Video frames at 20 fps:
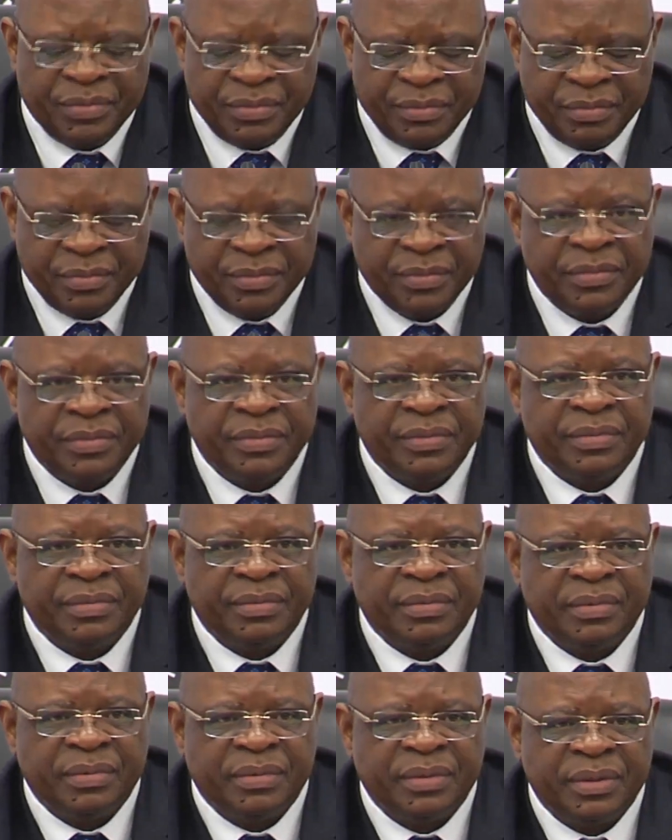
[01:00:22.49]
But it's
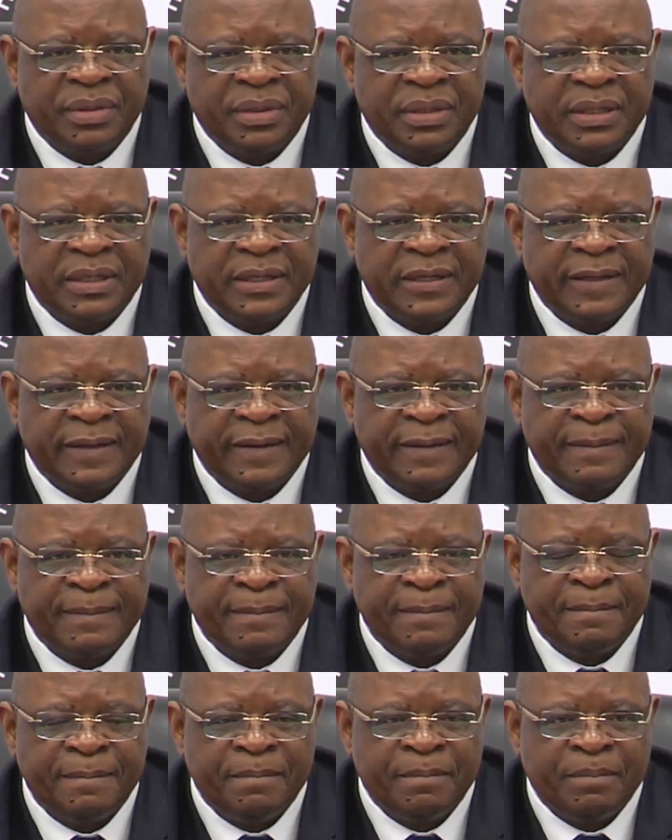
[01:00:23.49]
certainly not a letter from
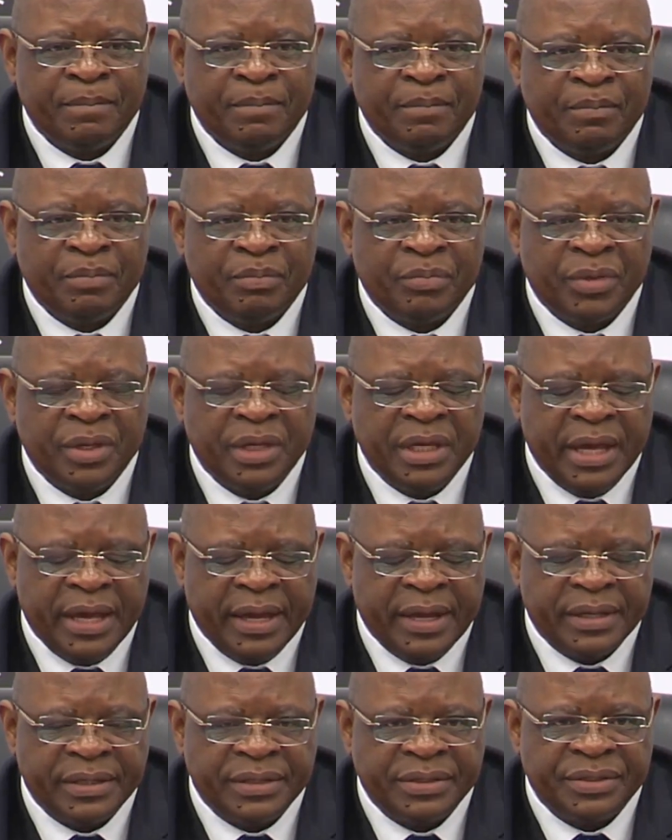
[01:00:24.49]
myself, nor
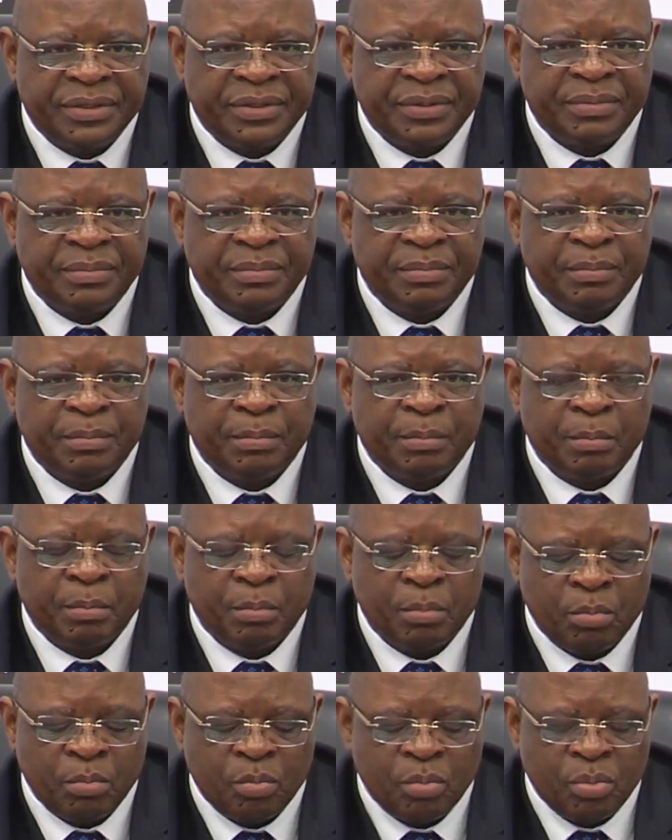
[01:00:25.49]
I understand
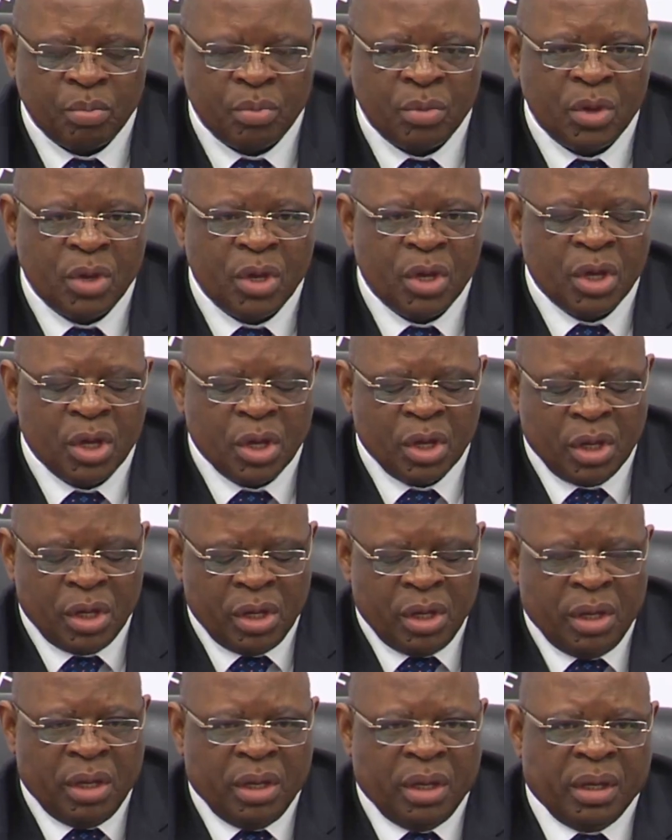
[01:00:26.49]
from others,
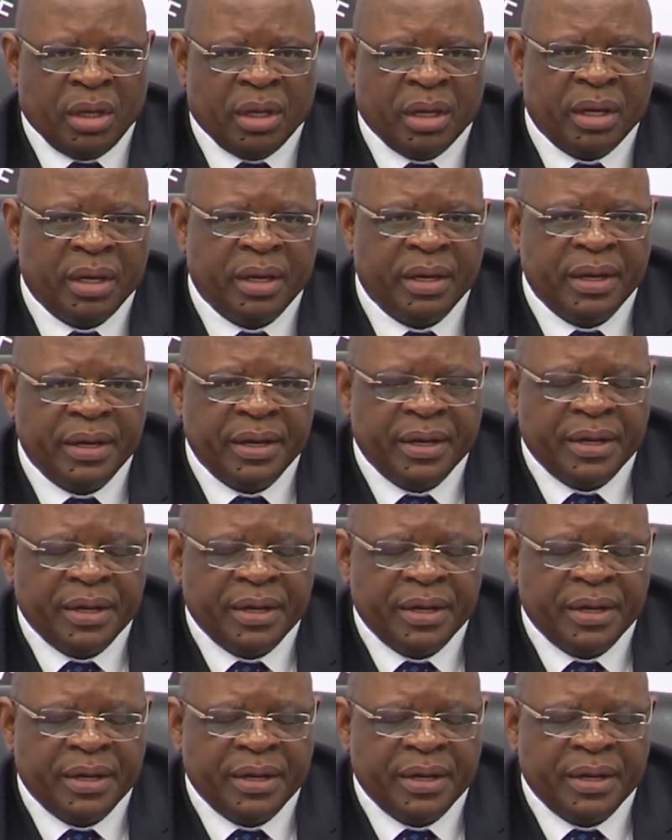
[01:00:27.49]
but I will check.